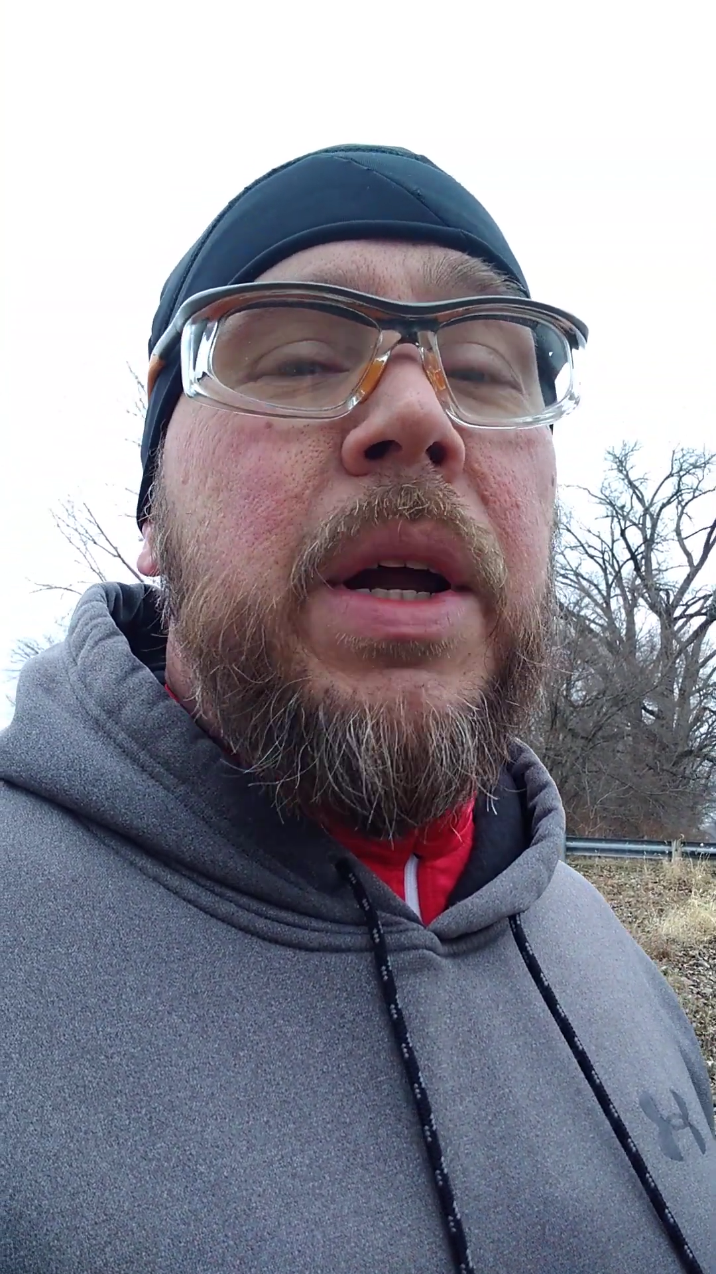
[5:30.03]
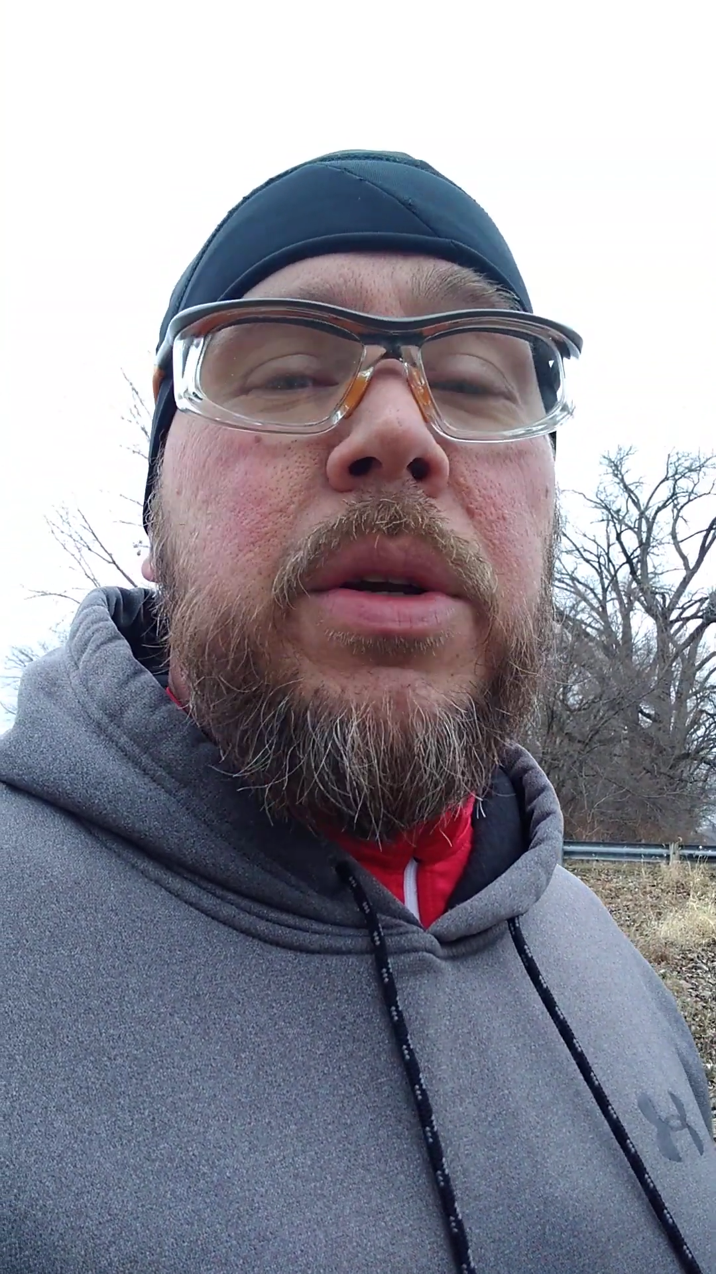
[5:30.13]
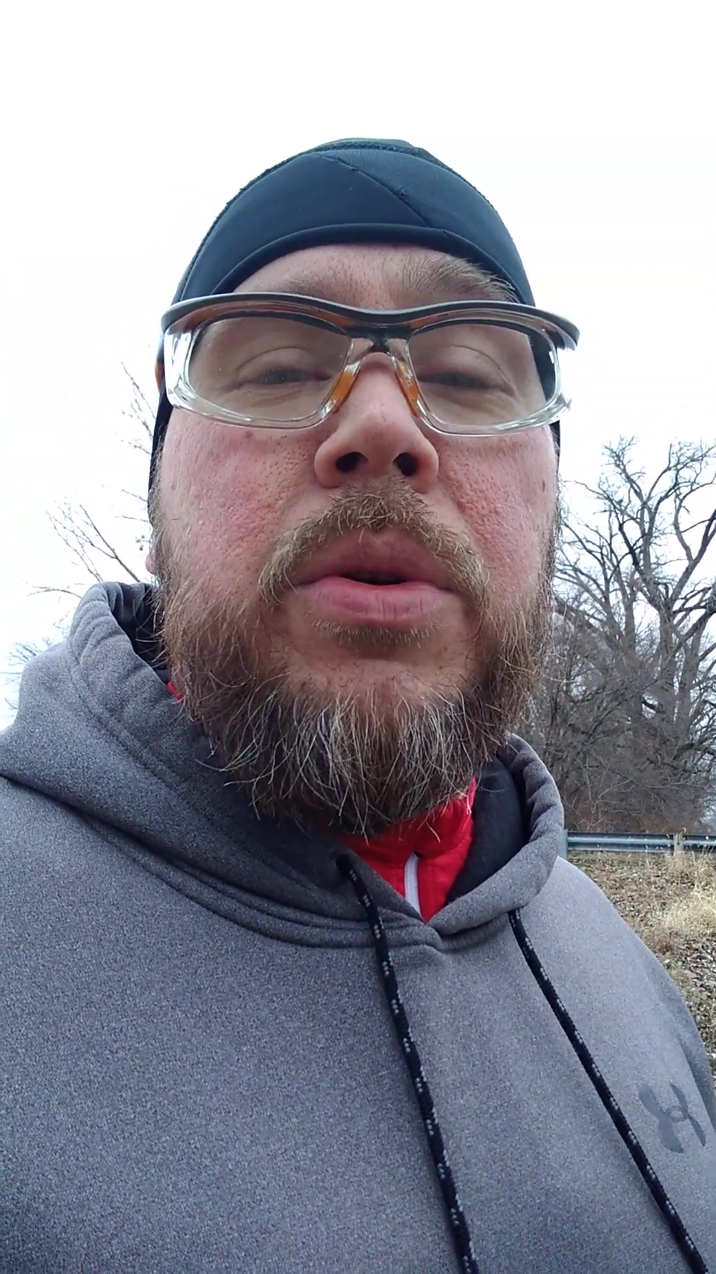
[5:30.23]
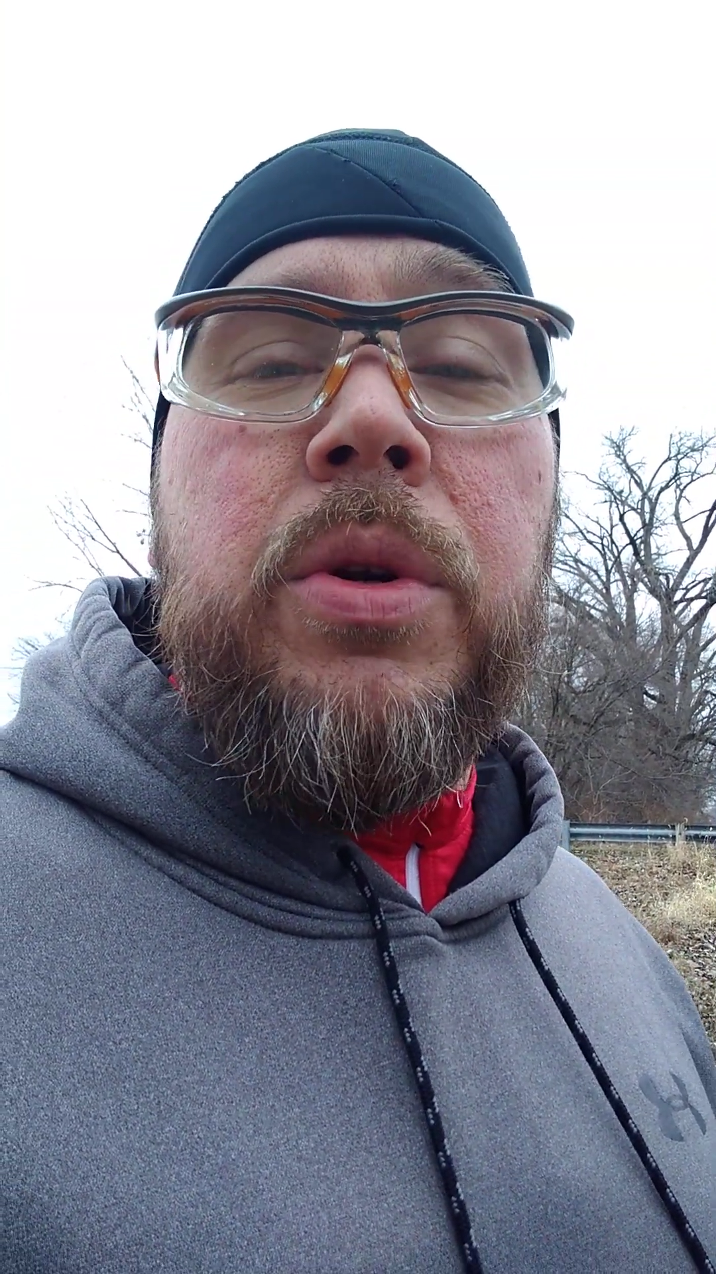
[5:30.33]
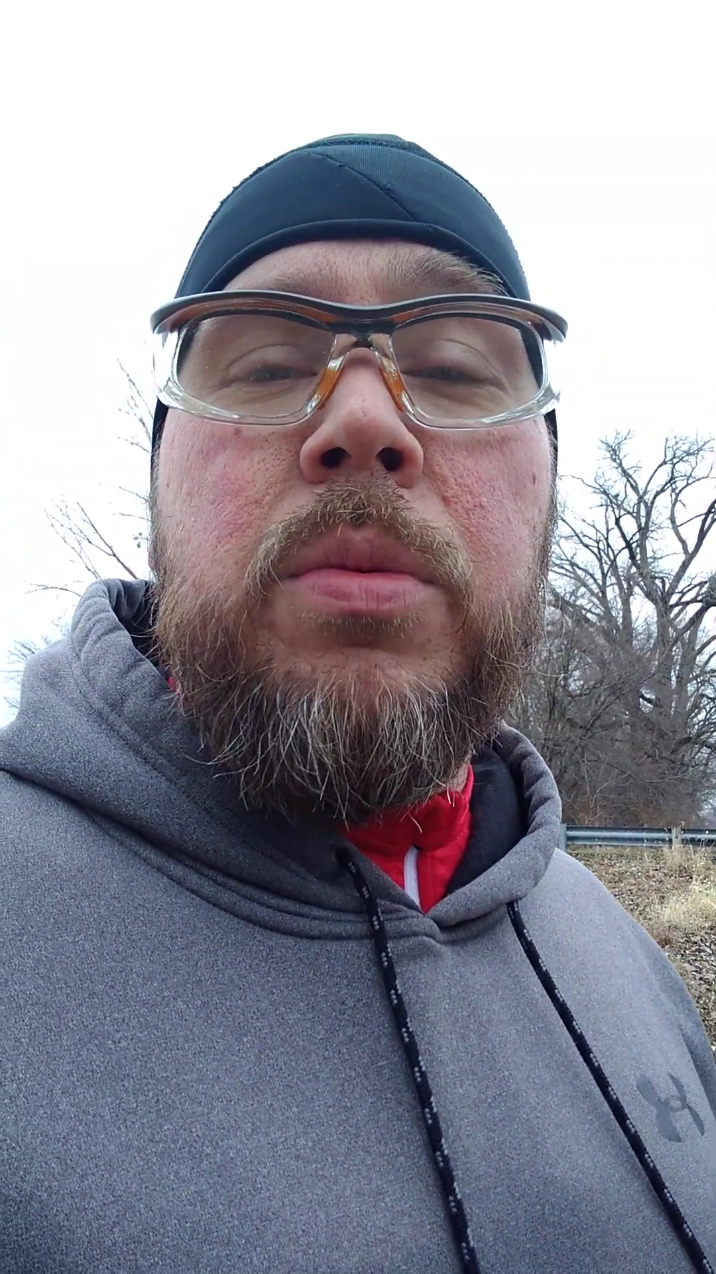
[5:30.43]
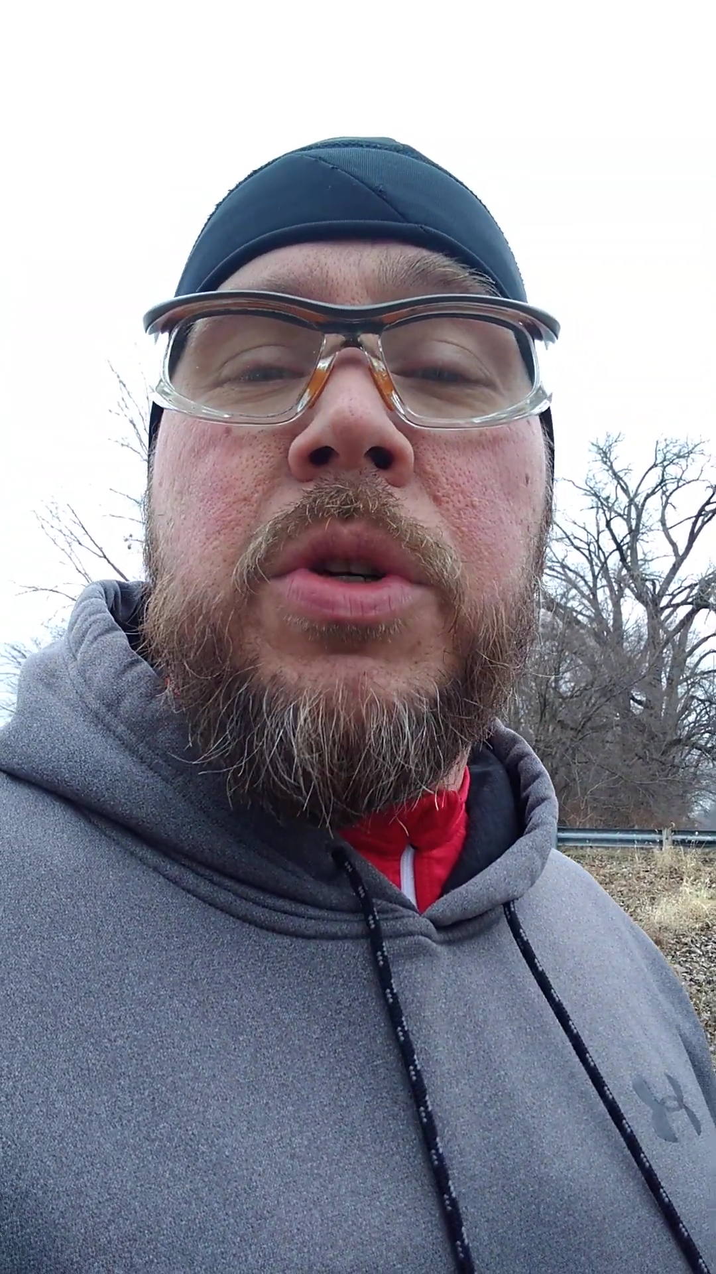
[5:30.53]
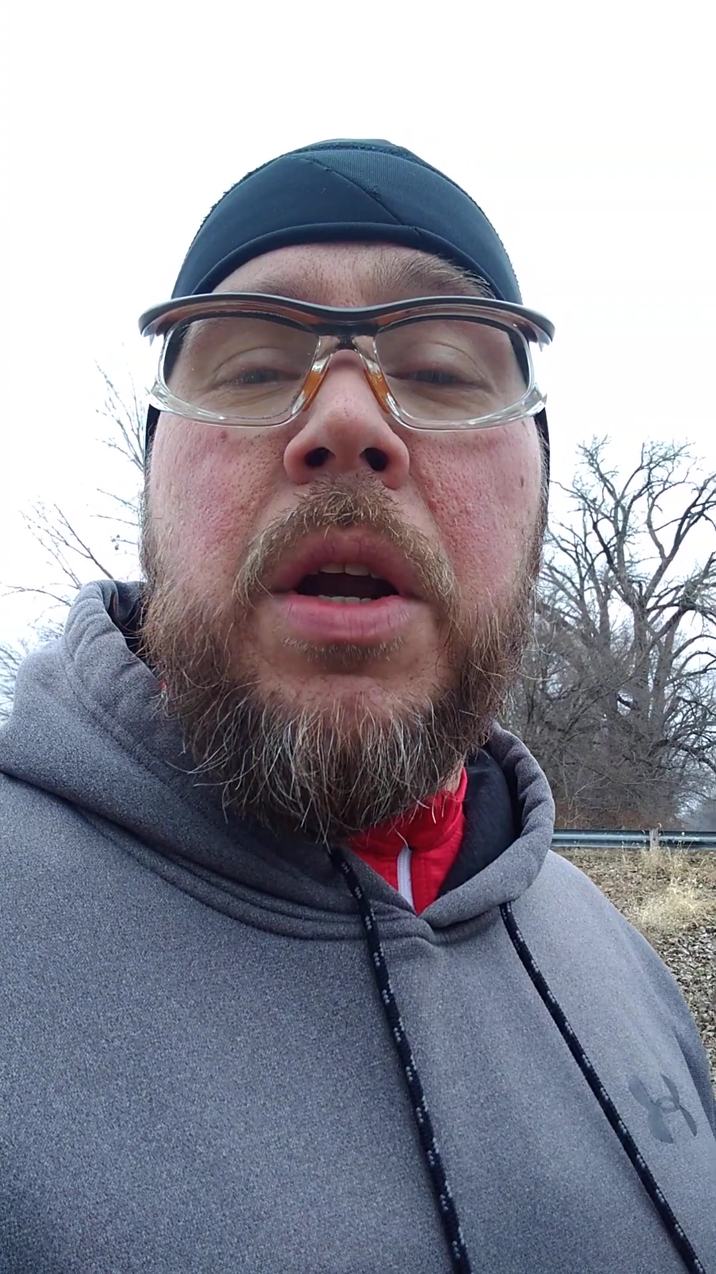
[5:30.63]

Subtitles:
my YouTube